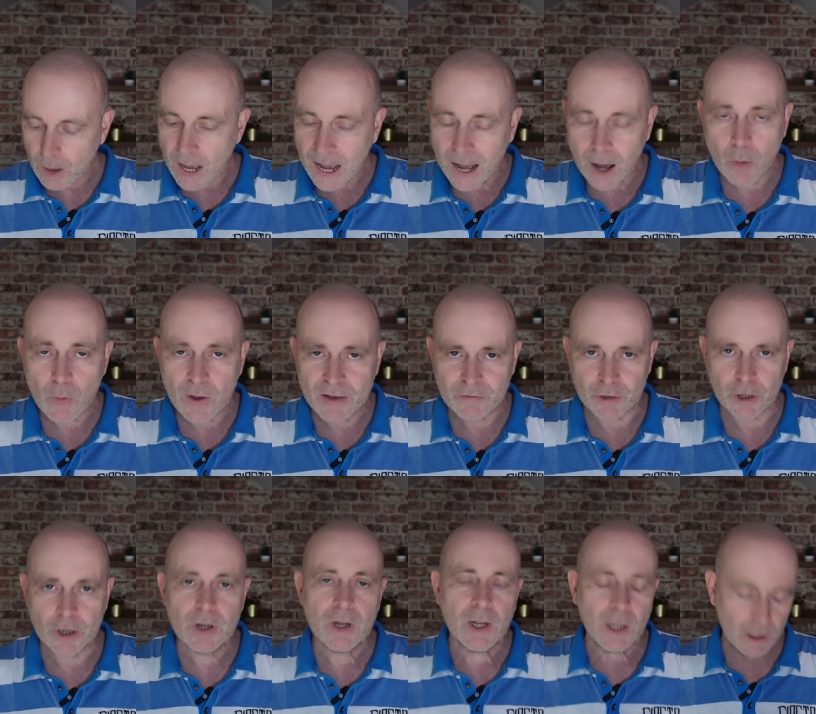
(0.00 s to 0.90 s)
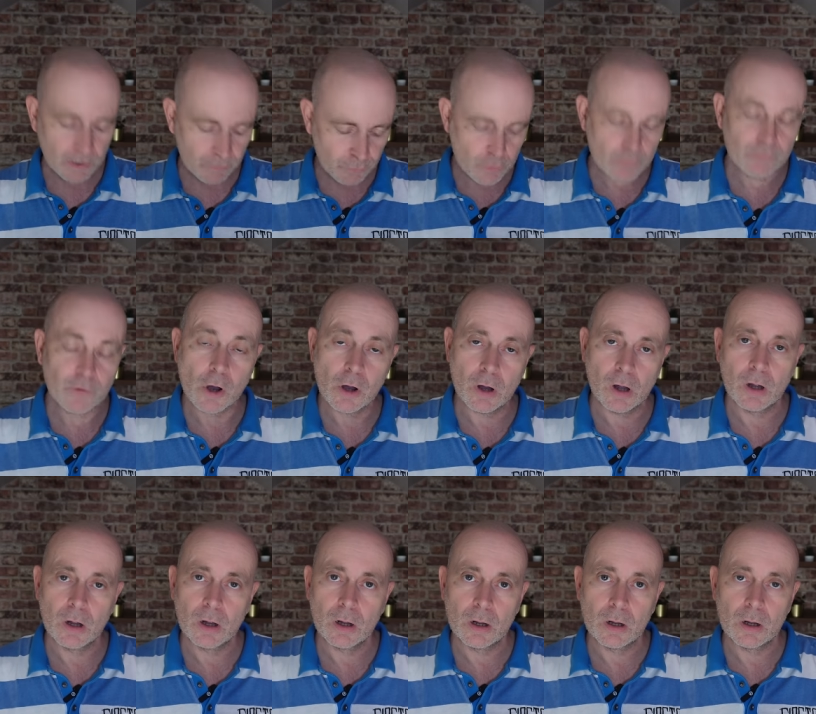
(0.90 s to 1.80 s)
However, if you've
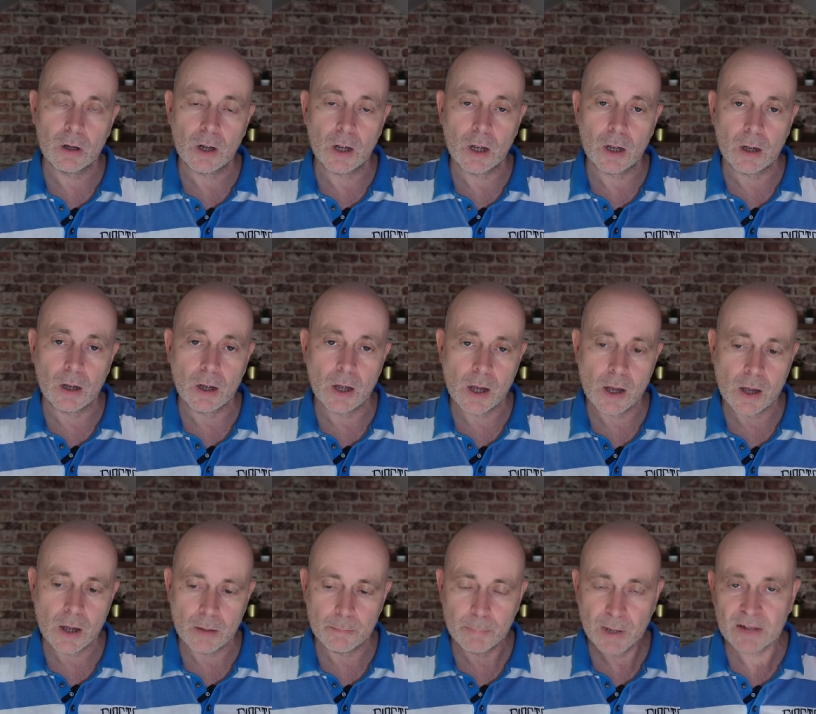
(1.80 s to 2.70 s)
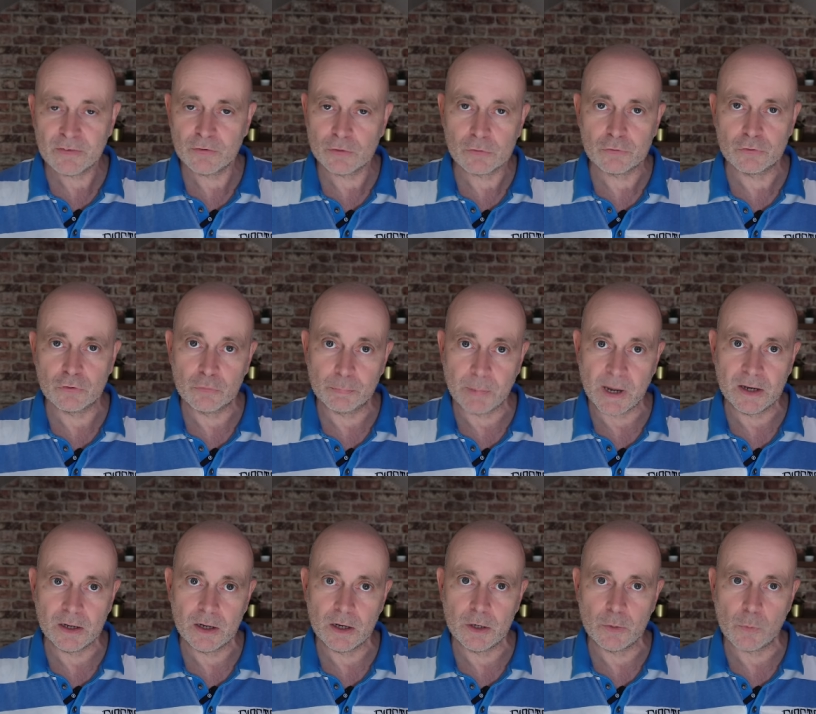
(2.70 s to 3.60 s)
got particles
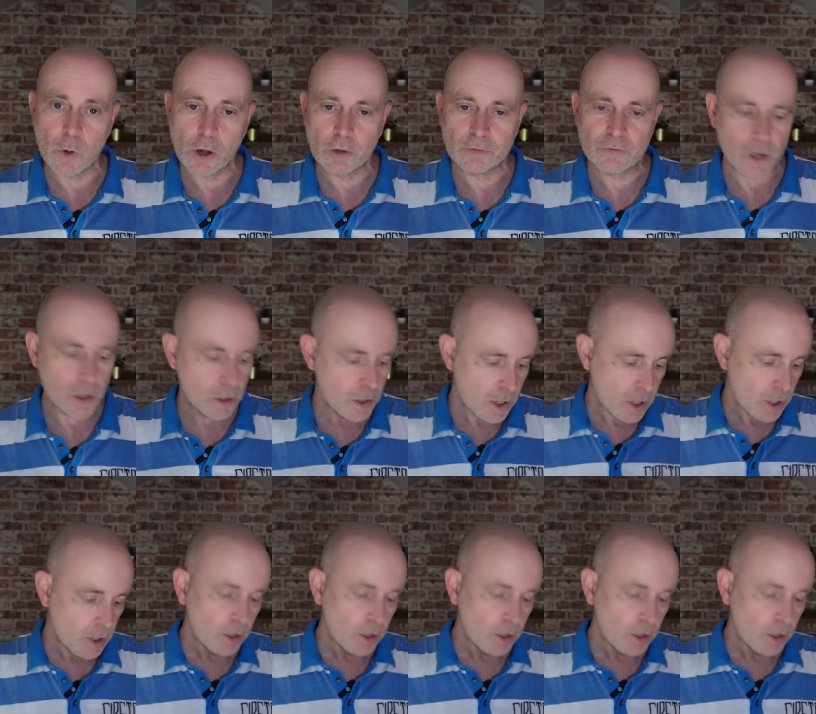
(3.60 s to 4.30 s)
suspended in your water,